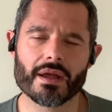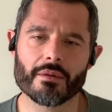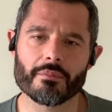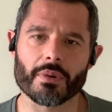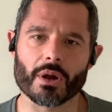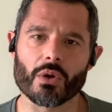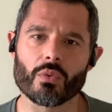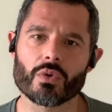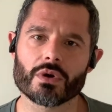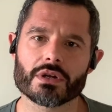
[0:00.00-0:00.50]

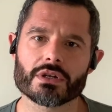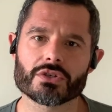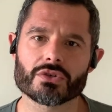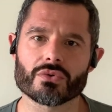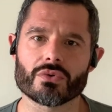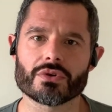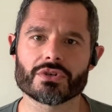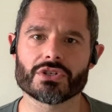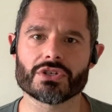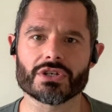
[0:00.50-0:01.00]
But I want to
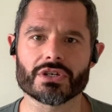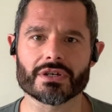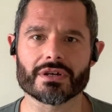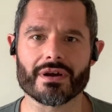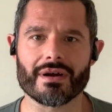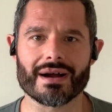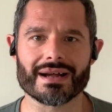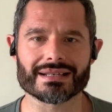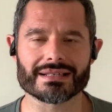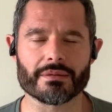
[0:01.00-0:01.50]
talk to you
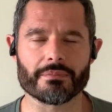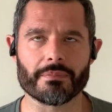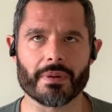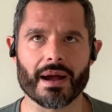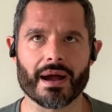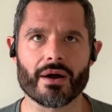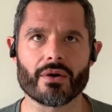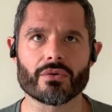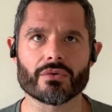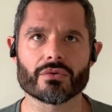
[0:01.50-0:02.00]
guys
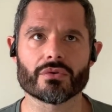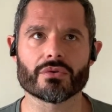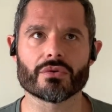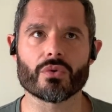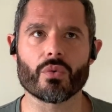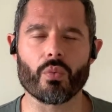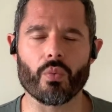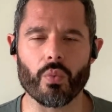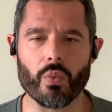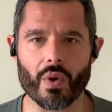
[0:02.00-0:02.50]
about
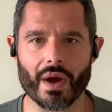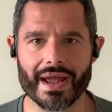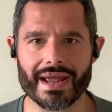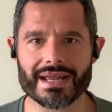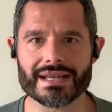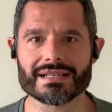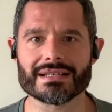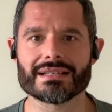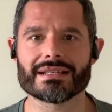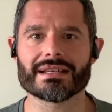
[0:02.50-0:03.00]

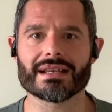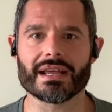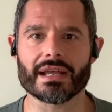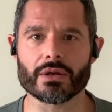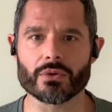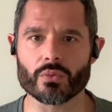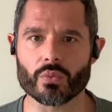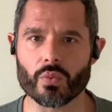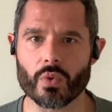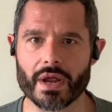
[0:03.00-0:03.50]
ways
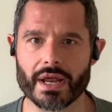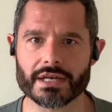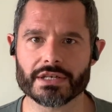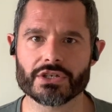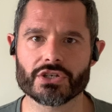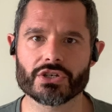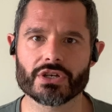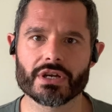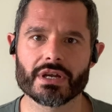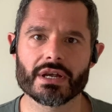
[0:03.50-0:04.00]
in
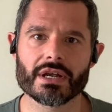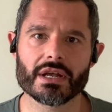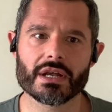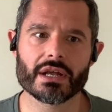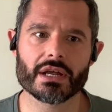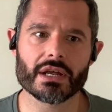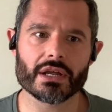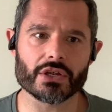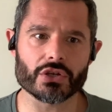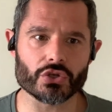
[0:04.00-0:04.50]
which
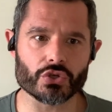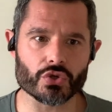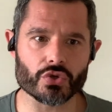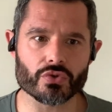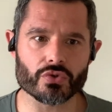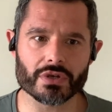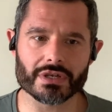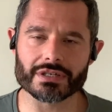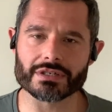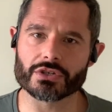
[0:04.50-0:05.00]

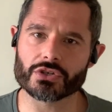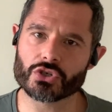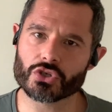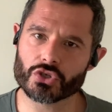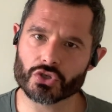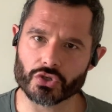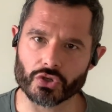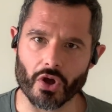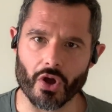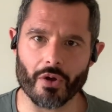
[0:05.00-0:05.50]
you can
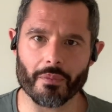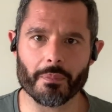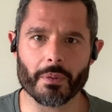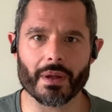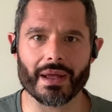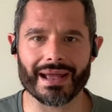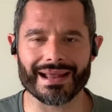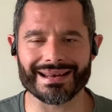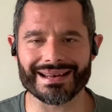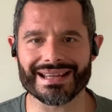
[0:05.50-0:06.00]
stop
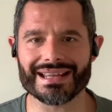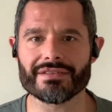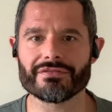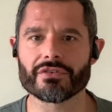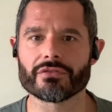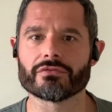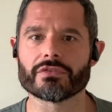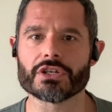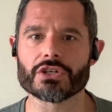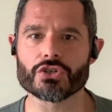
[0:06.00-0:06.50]
and
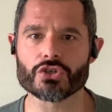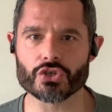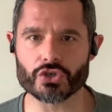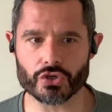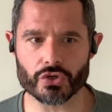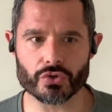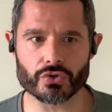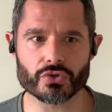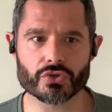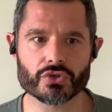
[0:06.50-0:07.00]
even
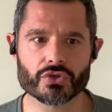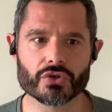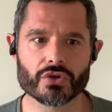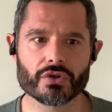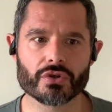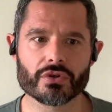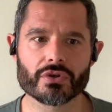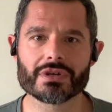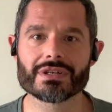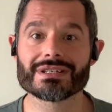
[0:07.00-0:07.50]
reduce
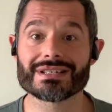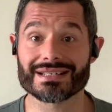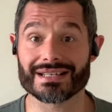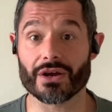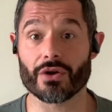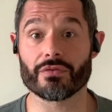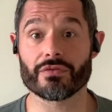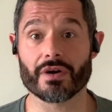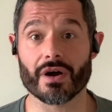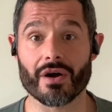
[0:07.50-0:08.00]

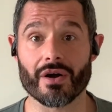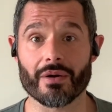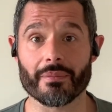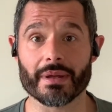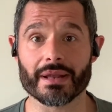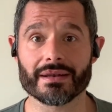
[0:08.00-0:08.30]
self-harming.